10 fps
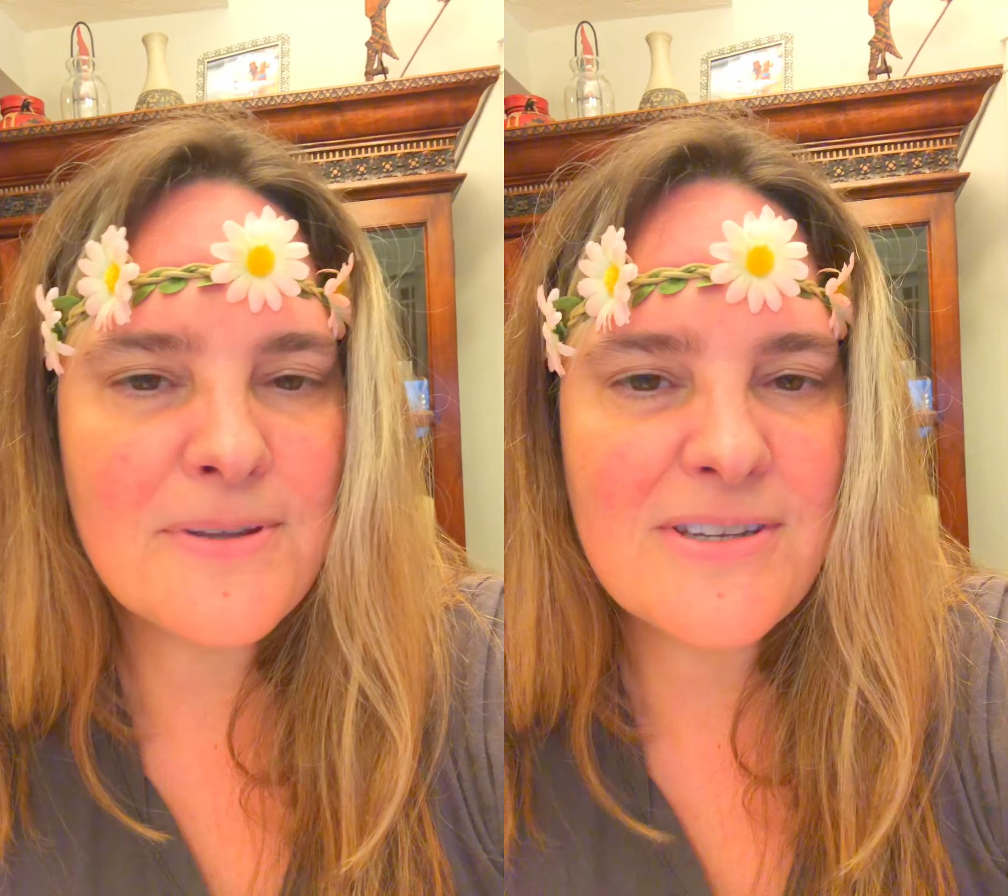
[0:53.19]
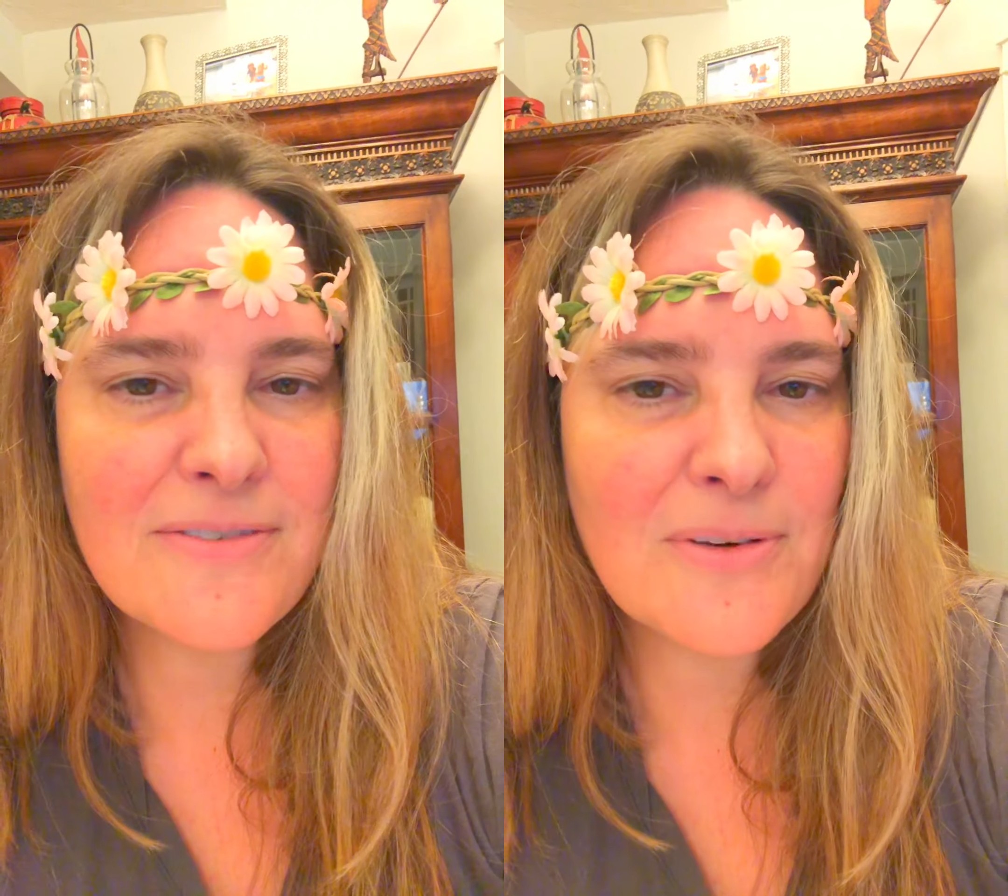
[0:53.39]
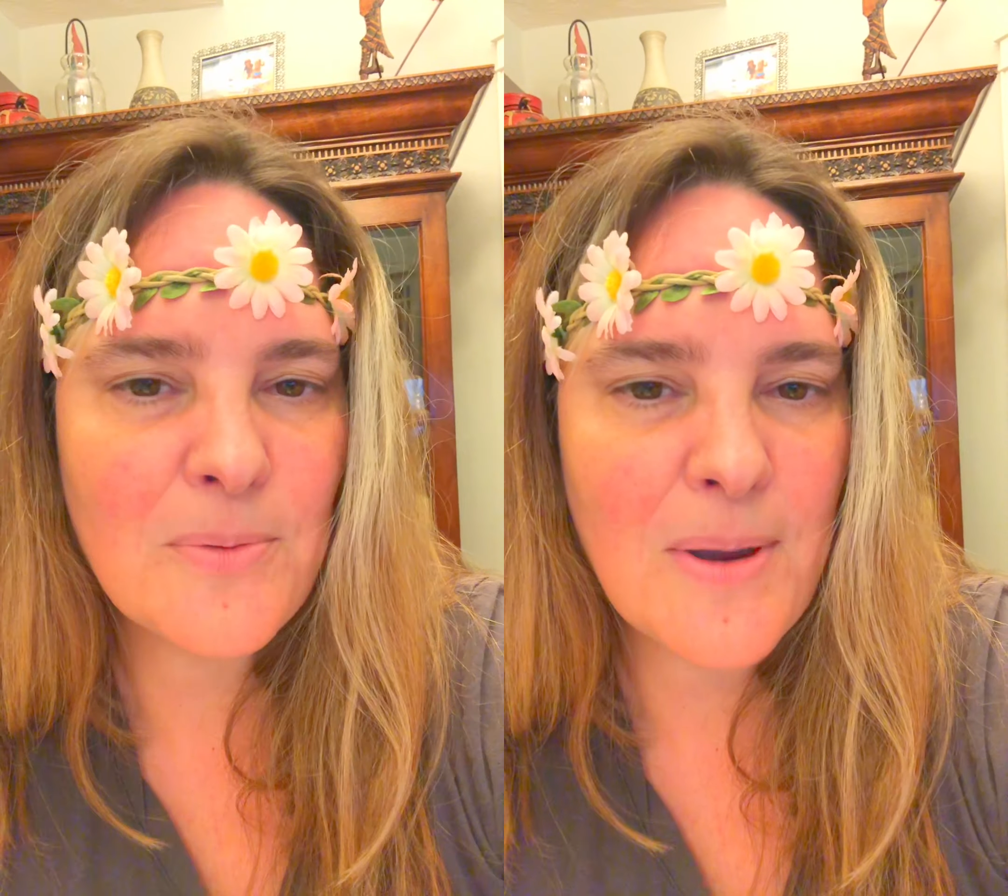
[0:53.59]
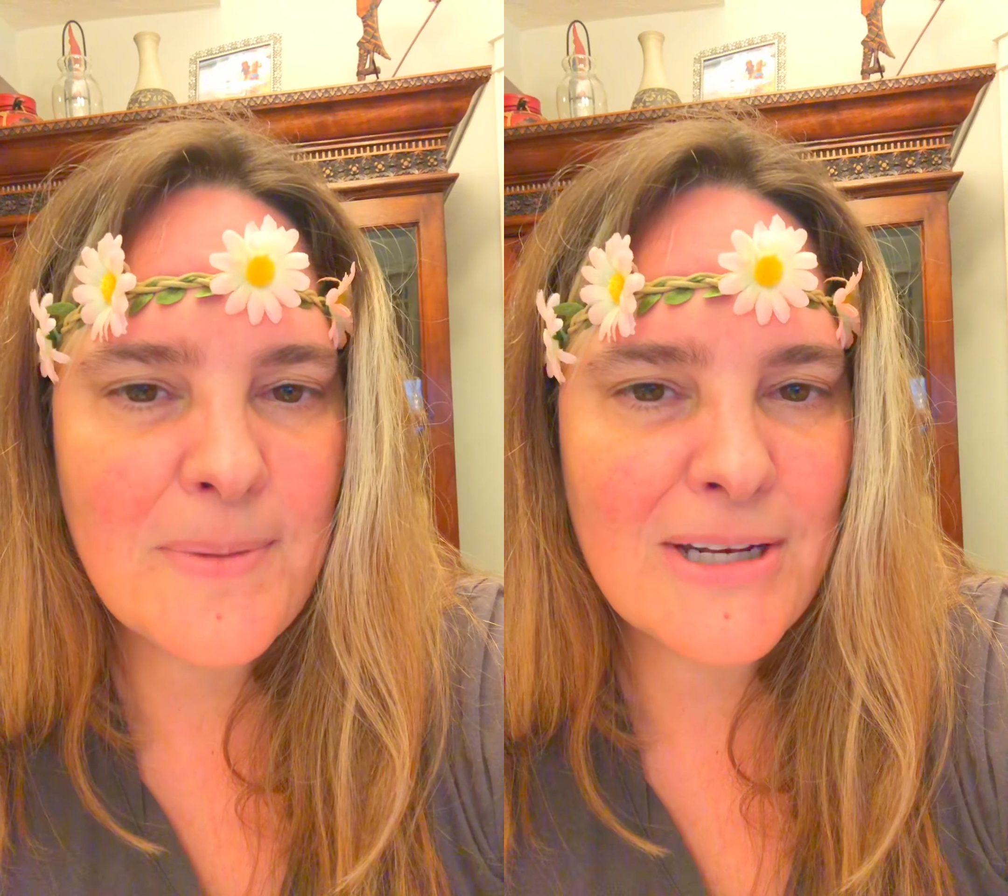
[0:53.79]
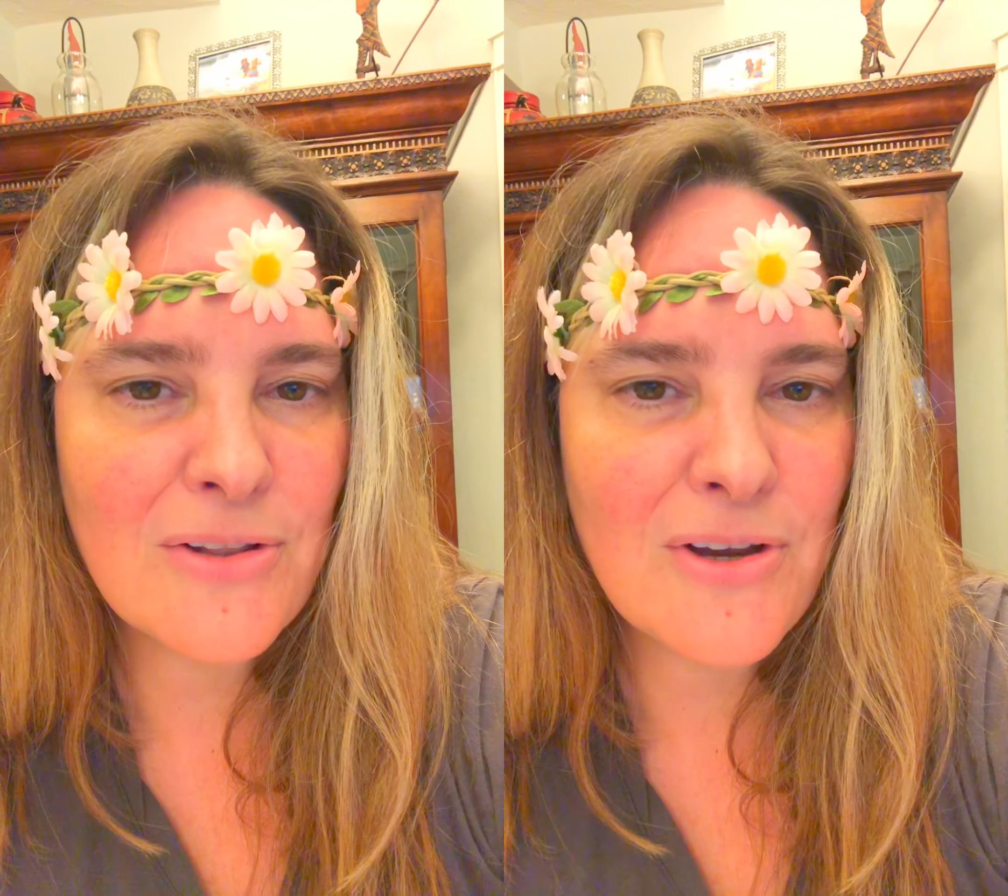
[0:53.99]
with different
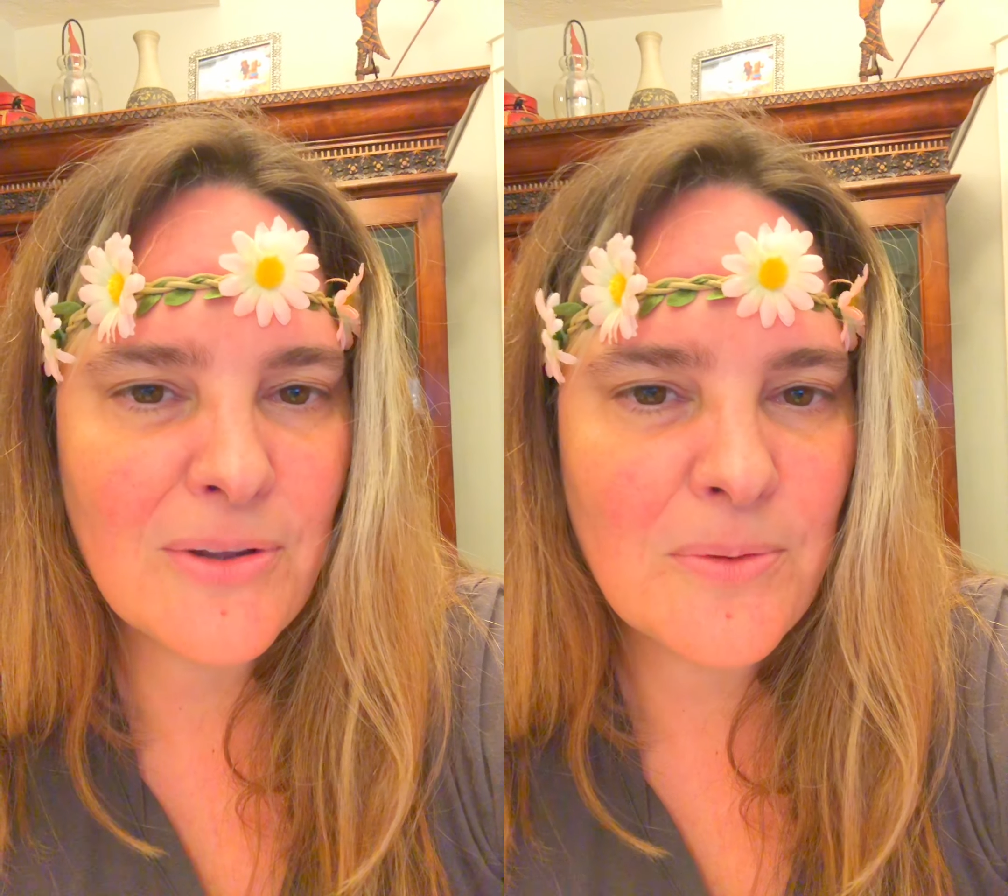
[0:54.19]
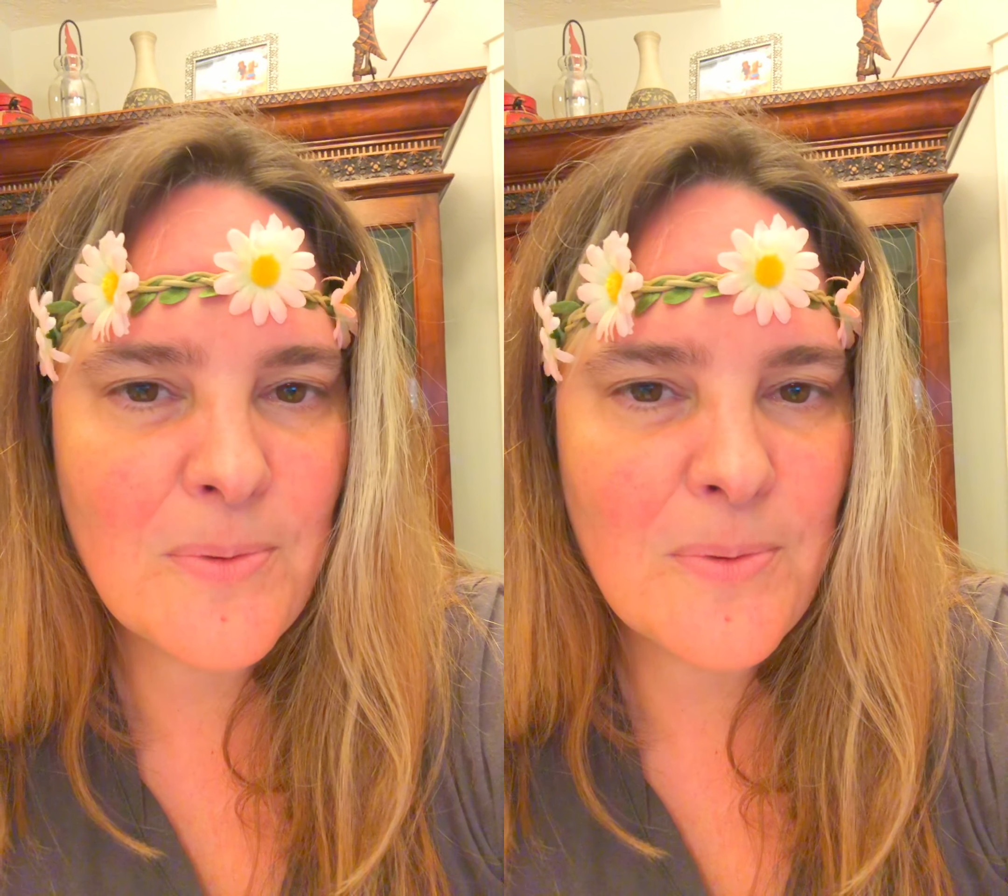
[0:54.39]
women along the